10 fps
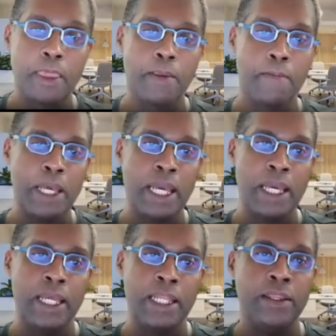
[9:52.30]

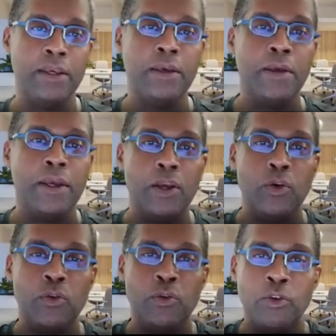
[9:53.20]
And
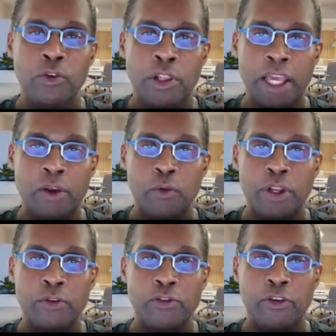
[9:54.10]
like
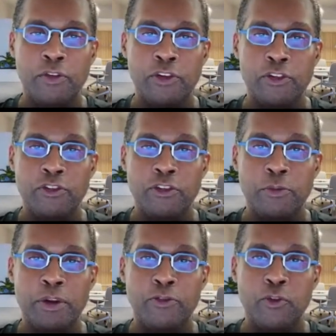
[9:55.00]
when some visitors
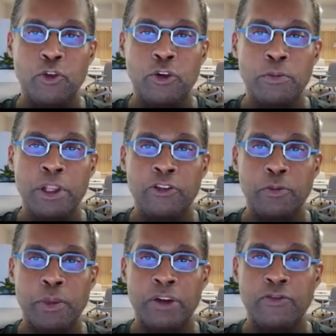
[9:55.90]
submit a form, let's
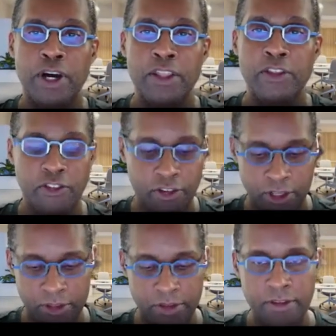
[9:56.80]
modify this
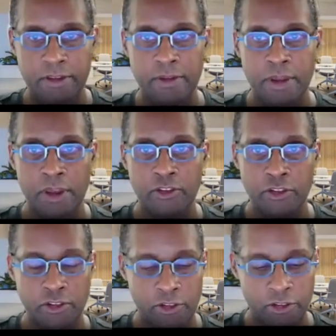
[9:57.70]

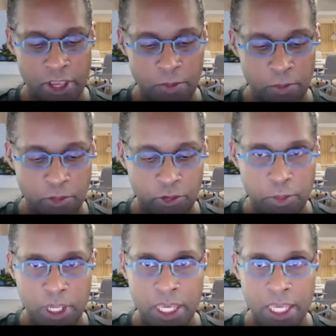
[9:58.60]
to say
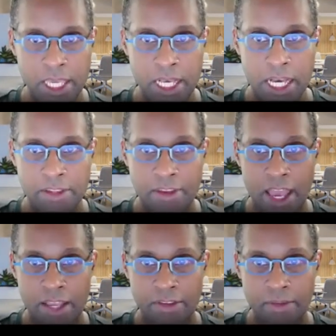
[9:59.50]
submit a
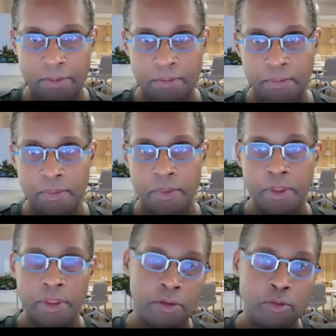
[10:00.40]
contact.
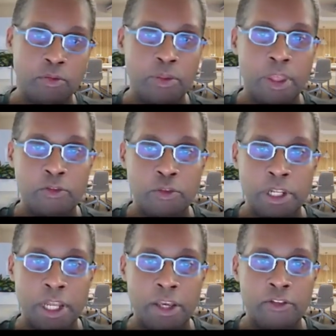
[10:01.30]
That's really
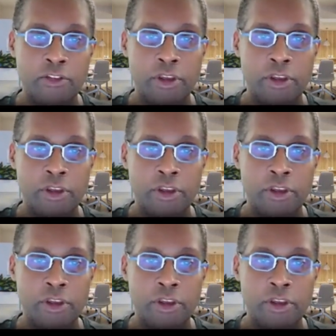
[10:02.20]
nice.